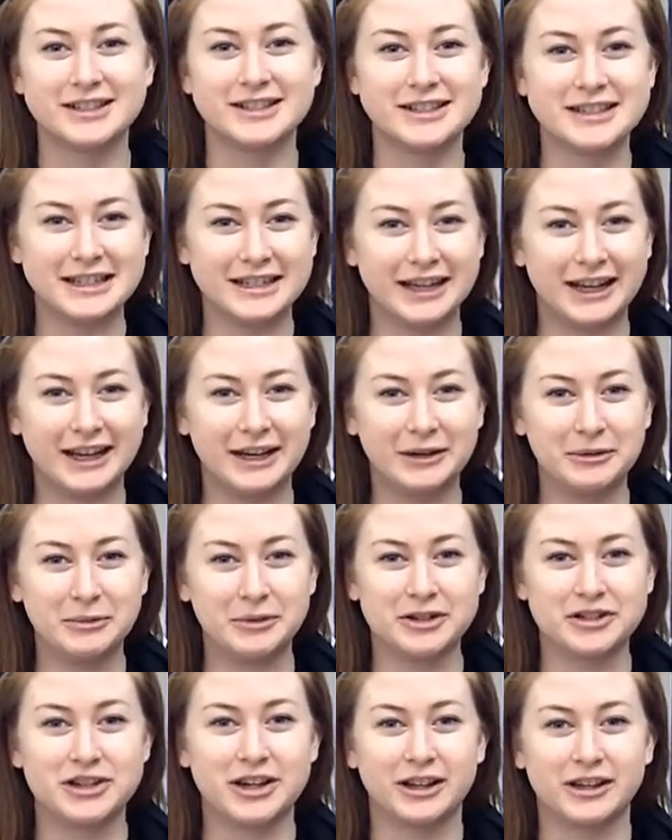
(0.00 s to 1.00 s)
and today
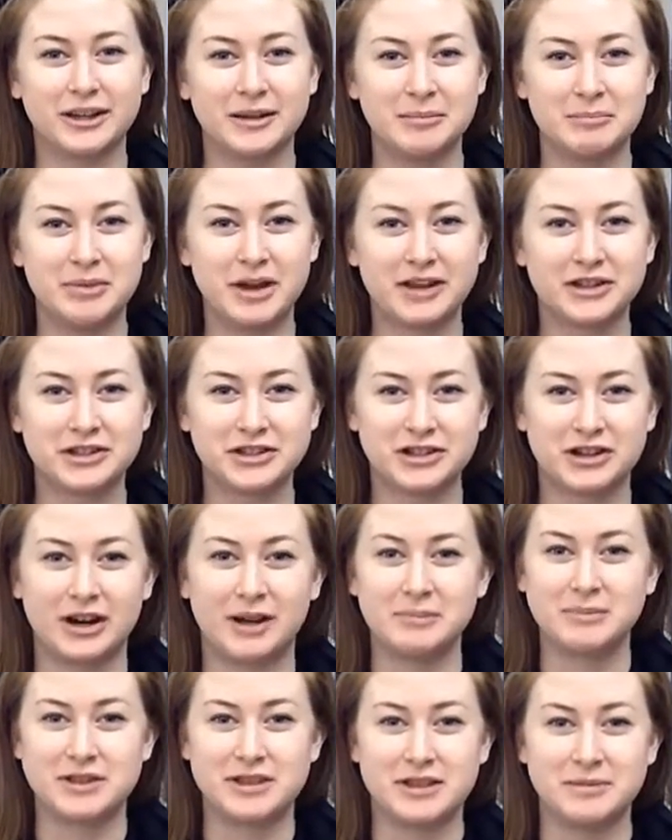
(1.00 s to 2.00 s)
we're checking pest
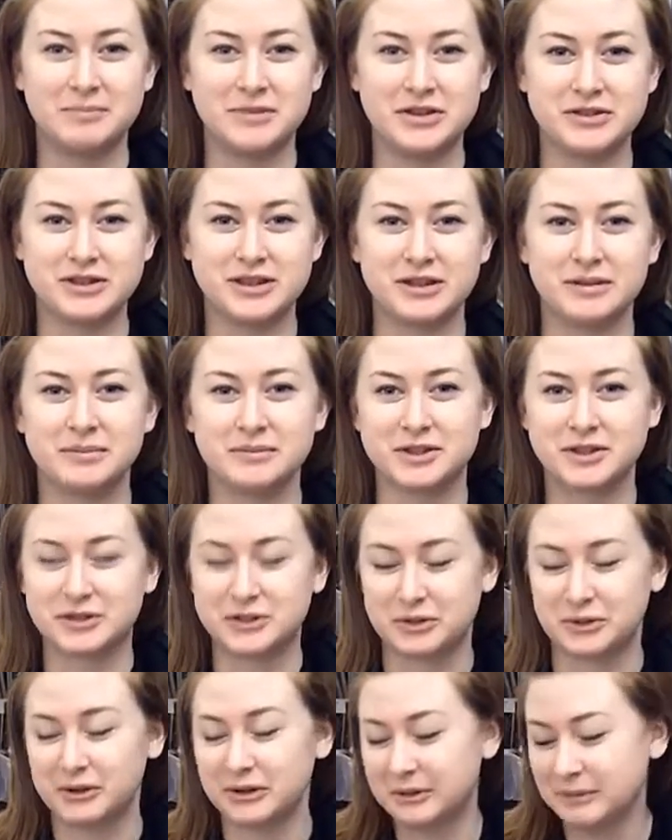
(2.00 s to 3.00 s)
traps in the museum
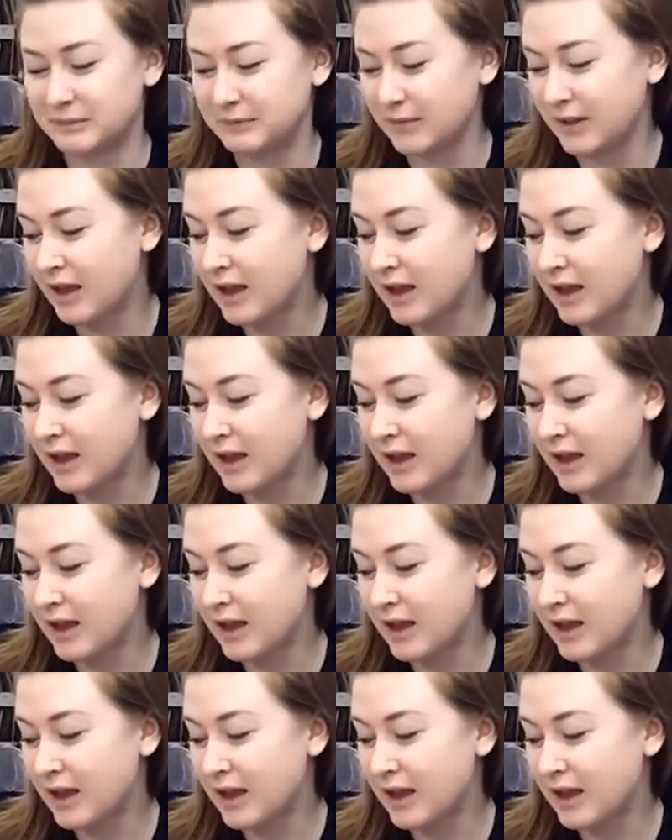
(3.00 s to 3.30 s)
store.